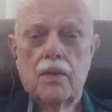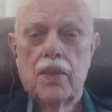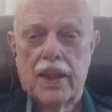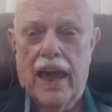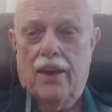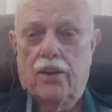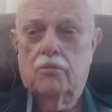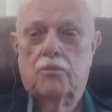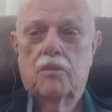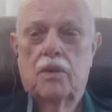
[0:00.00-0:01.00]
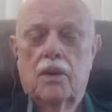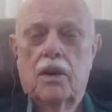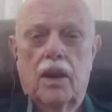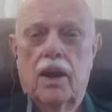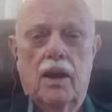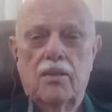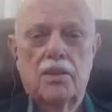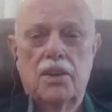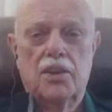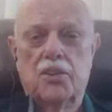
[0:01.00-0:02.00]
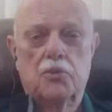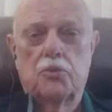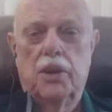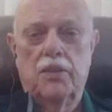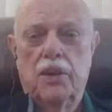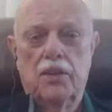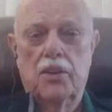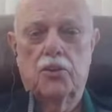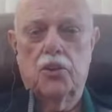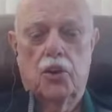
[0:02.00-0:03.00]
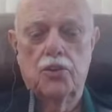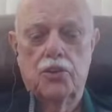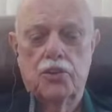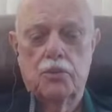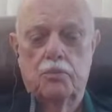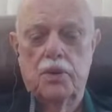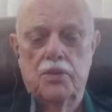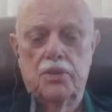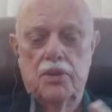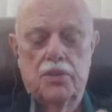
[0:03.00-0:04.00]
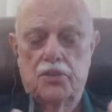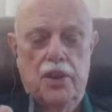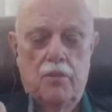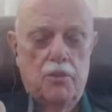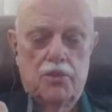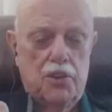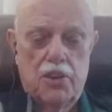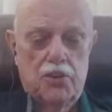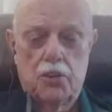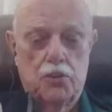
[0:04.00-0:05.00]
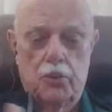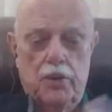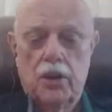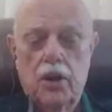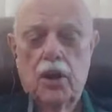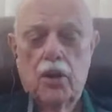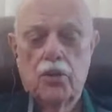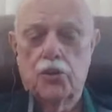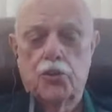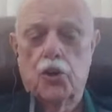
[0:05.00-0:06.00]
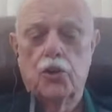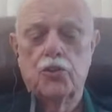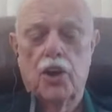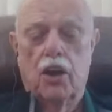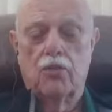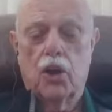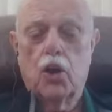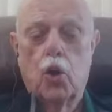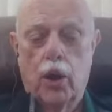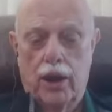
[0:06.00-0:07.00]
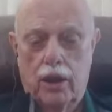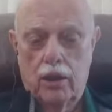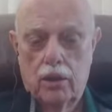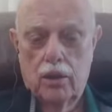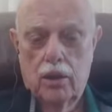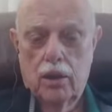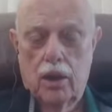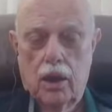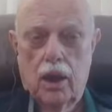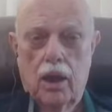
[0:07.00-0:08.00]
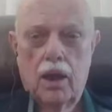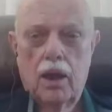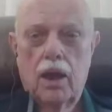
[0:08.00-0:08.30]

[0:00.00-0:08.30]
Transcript: The latter. The distance between the turns is the same as the distance between the turns of a coil. They're